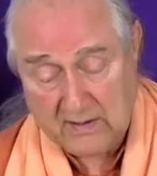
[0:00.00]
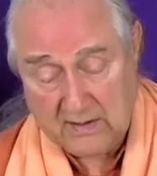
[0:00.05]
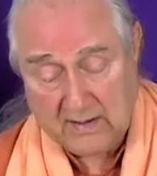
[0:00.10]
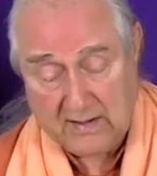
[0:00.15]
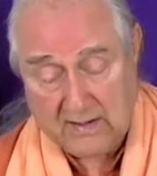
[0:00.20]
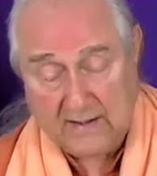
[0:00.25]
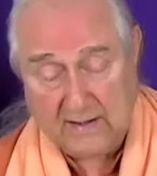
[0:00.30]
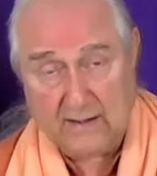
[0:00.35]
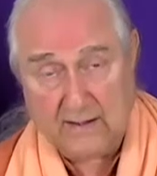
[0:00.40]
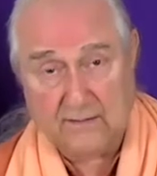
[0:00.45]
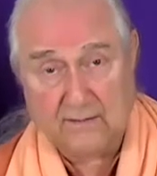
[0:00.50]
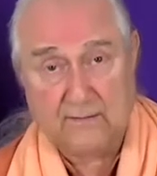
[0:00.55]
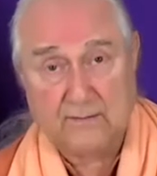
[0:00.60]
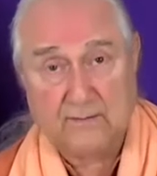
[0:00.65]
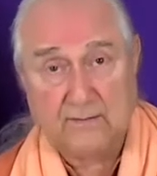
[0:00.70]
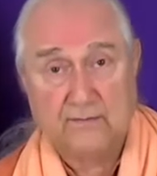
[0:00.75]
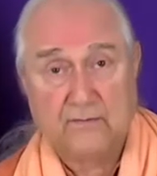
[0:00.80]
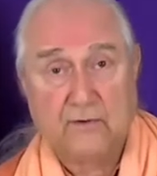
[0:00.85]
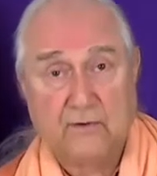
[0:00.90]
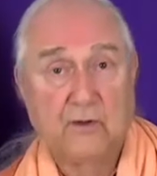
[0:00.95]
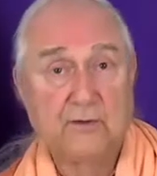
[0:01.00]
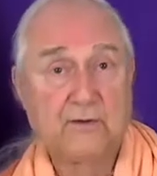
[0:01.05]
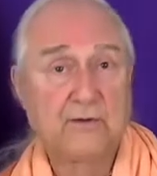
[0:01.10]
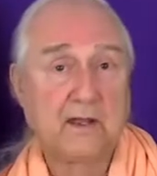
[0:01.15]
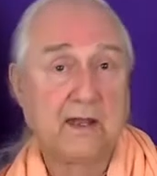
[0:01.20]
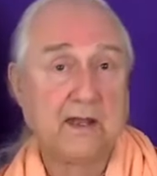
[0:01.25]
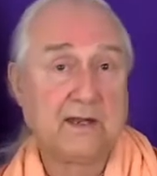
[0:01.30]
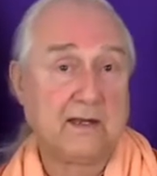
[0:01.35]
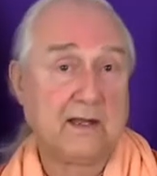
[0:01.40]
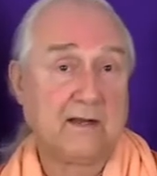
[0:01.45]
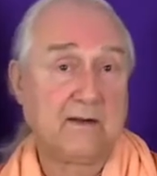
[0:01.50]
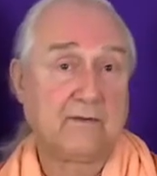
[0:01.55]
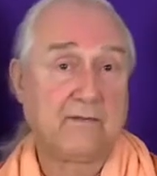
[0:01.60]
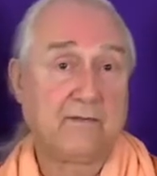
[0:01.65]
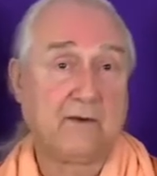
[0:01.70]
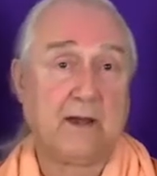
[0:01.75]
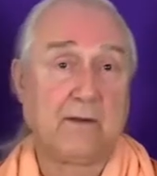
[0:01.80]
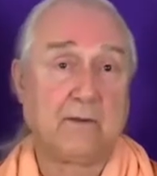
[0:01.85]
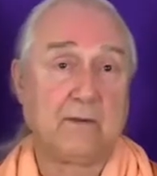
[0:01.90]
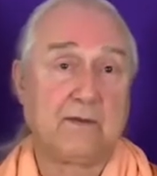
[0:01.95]
and falsely
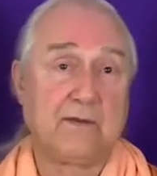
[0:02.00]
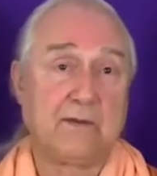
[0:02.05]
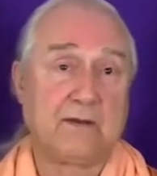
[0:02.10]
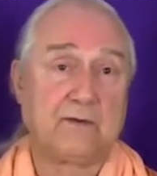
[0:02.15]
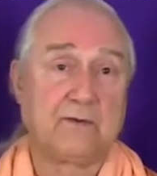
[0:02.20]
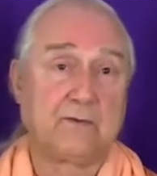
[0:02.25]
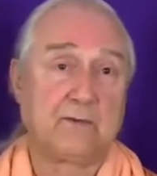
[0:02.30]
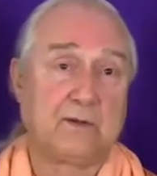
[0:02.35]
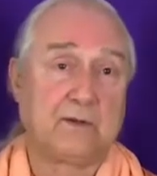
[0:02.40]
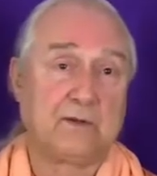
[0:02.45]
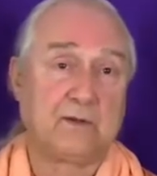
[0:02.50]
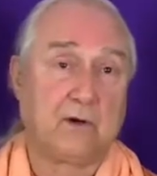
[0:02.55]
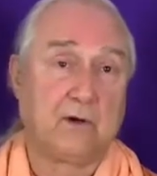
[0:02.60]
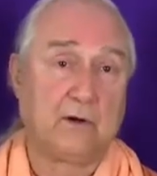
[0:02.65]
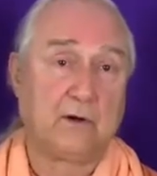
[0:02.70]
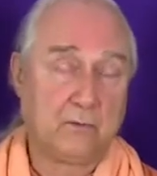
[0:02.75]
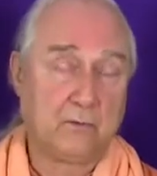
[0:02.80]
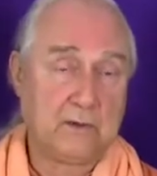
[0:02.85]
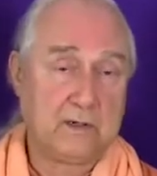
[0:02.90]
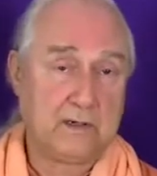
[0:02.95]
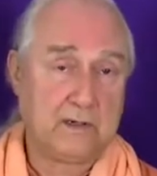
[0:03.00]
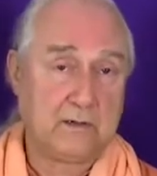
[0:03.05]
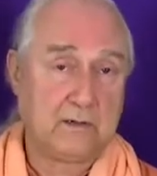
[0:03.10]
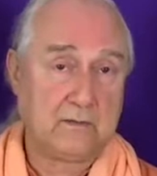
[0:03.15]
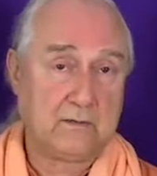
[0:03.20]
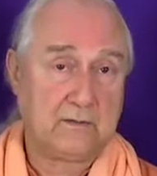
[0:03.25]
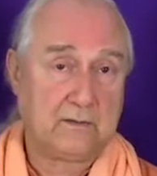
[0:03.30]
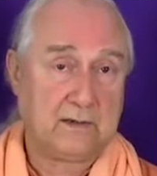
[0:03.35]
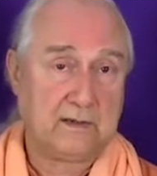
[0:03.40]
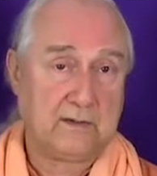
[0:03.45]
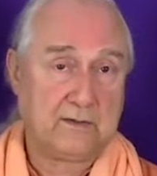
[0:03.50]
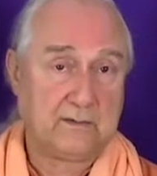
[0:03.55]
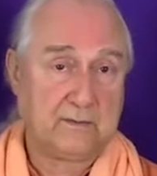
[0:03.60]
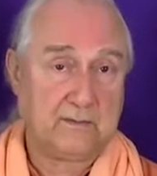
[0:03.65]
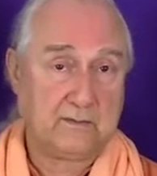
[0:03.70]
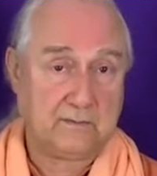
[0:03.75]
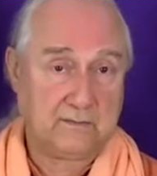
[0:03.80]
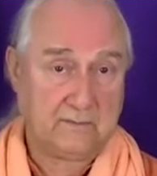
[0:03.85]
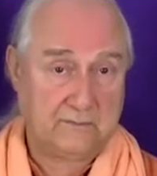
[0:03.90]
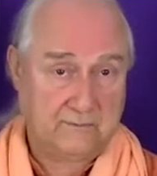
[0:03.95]
identify with things which aren't real and
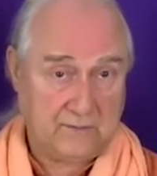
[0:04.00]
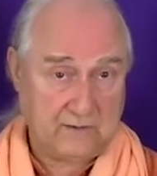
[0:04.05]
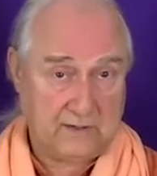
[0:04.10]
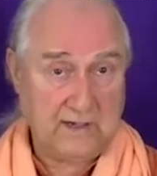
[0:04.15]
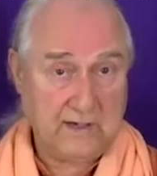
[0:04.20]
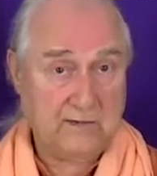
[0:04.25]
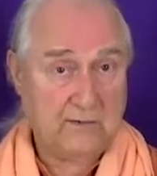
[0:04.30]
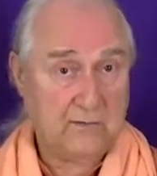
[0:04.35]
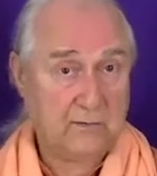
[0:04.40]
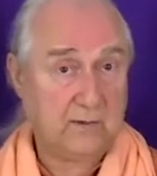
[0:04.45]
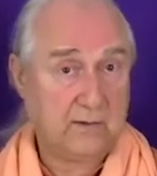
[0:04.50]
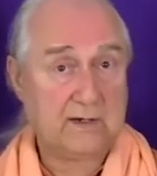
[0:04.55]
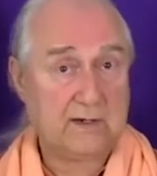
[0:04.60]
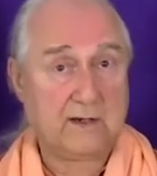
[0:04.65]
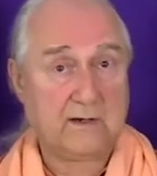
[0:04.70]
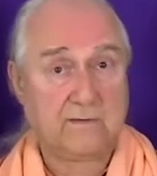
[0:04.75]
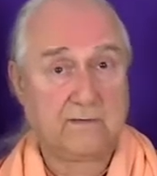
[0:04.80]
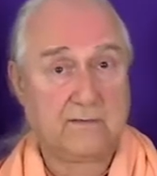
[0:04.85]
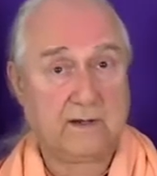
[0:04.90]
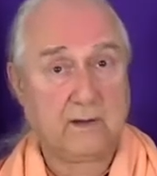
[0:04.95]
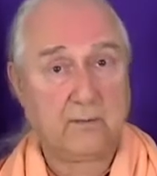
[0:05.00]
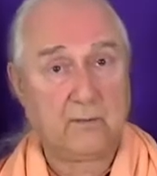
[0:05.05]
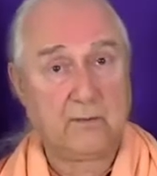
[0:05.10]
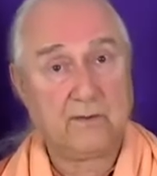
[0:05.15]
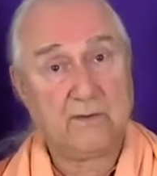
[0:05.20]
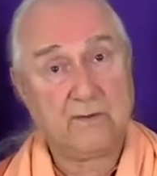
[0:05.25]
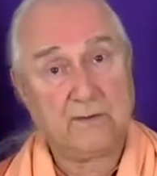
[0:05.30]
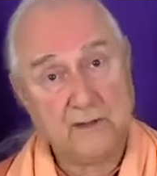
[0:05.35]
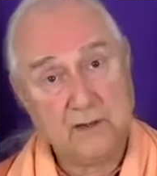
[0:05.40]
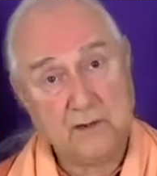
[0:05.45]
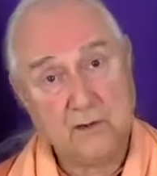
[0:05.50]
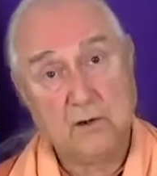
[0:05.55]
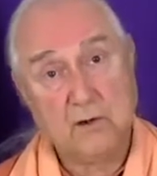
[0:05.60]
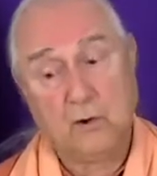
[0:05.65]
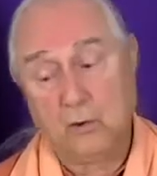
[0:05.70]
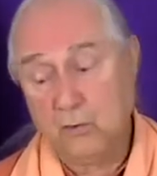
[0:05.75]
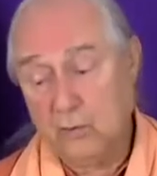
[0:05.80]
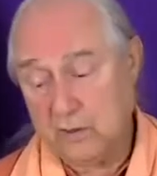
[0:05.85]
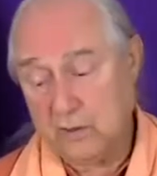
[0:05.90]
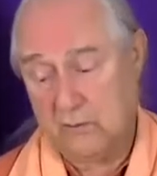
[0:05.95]
forget to identify with the
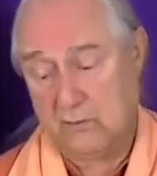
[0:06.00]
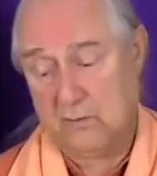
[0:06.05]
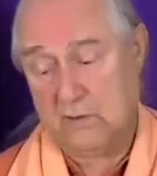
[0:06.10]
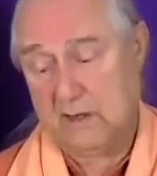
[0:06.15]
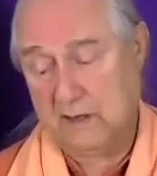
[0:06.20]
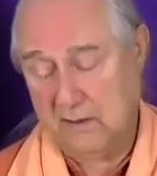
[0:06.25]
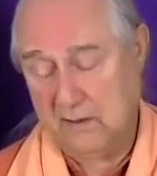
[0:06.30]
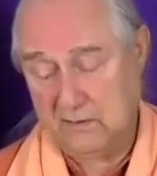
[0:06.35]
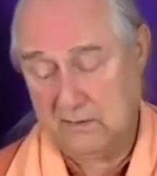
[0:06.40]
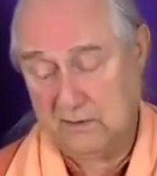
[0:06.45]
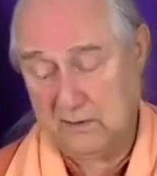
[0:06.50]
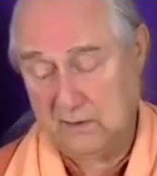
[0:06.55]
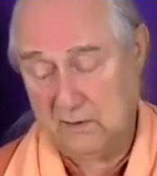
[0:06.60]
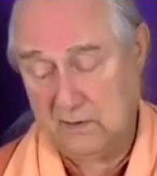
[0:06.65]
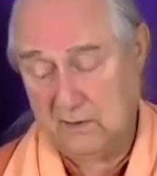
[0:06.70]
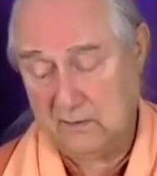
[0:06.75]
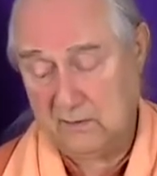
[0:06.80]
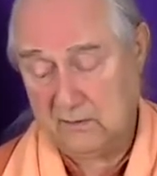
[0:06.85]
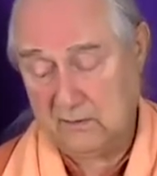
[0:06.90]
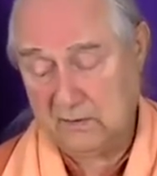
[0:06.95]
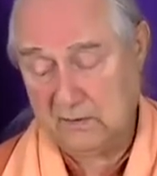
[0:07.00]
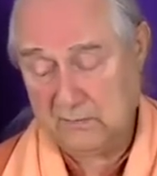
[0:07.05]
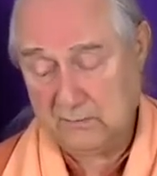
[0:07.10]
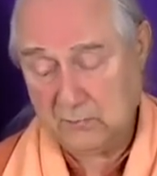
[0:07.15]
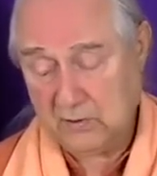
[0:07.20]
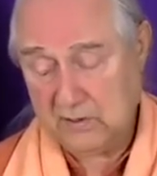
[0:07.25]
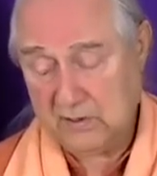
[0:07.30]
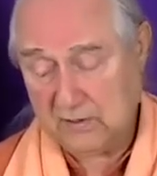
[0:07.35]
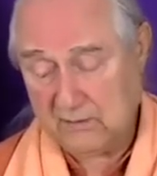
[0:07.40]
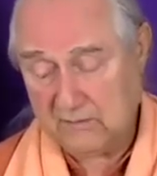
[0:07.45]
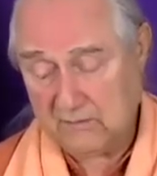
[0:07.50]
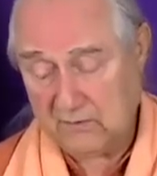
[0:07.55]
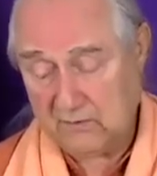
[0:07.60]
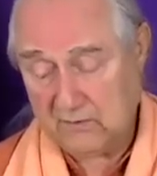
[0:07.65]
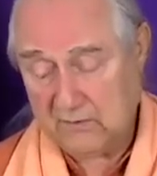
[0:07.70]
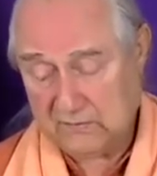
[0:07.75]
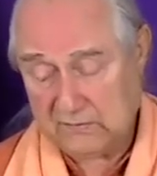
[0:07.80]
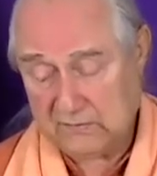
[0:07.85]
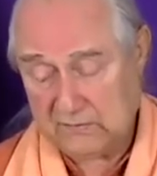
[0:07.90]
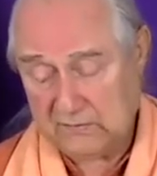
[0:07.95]
only reality. So he's putting it
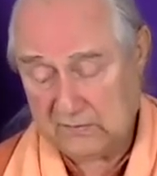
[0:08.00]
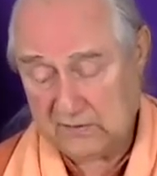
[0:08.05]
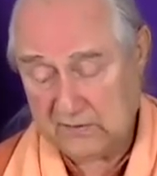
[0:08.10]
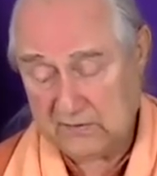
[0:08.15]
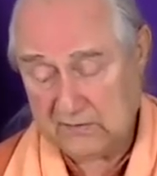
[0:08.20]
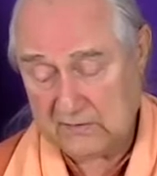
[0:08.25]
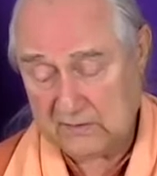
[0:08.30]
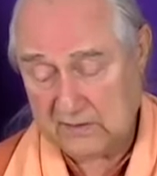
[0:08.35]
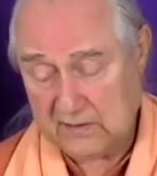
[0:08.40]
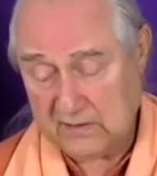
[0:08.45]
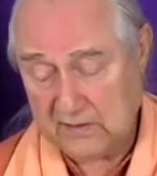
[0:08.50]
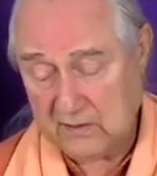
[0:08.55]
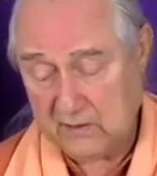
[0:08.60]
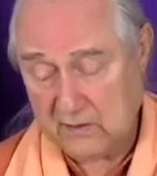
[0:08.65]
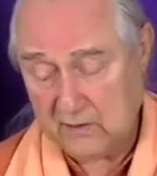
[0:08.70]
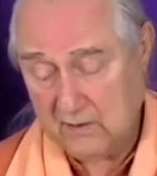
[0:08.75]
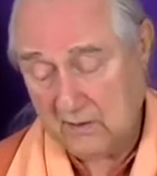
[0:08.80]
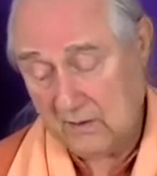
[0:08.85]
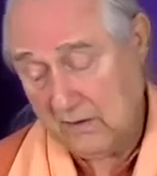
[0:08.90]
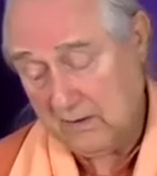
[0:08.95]
very succinctly here.